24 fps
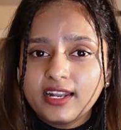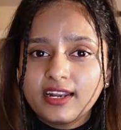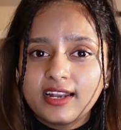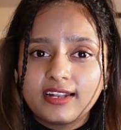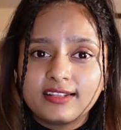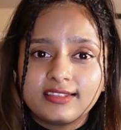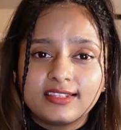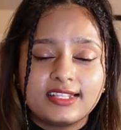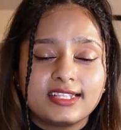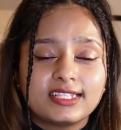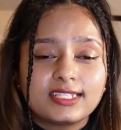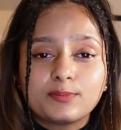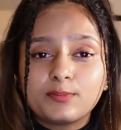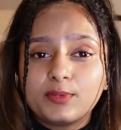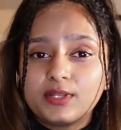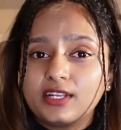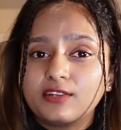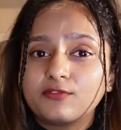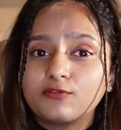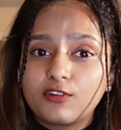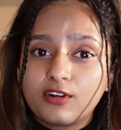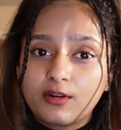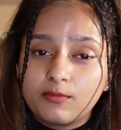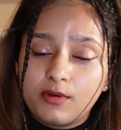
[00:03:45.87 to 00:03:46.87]
there and then
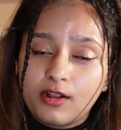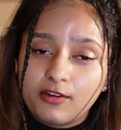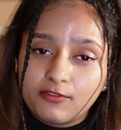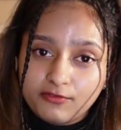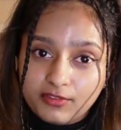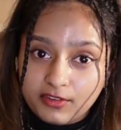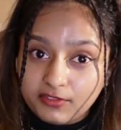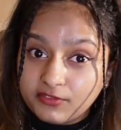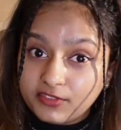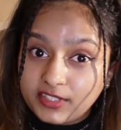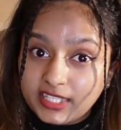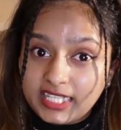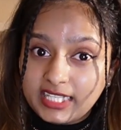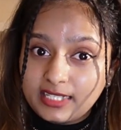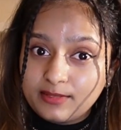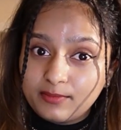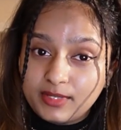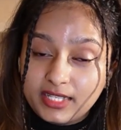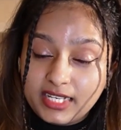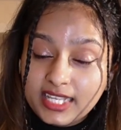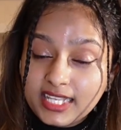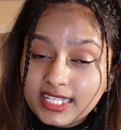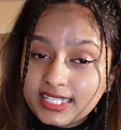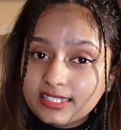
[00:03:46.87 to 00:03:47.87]
spin it for about
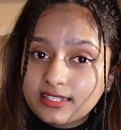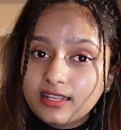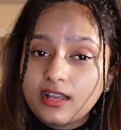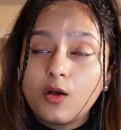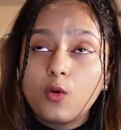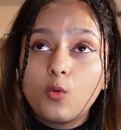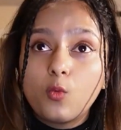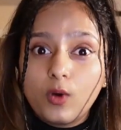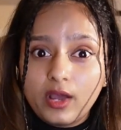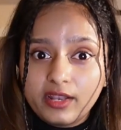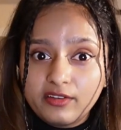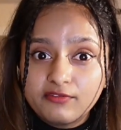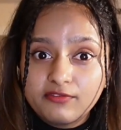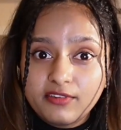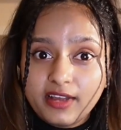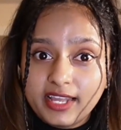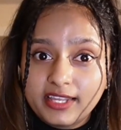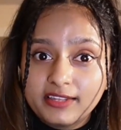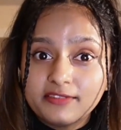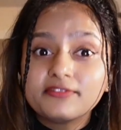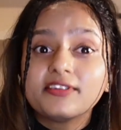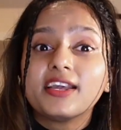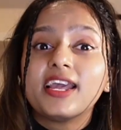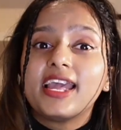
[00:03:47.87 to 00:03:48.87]
15 minutes.
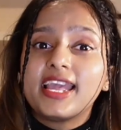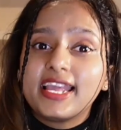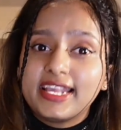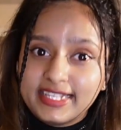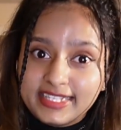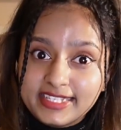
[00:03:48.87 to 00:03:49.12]
1-5.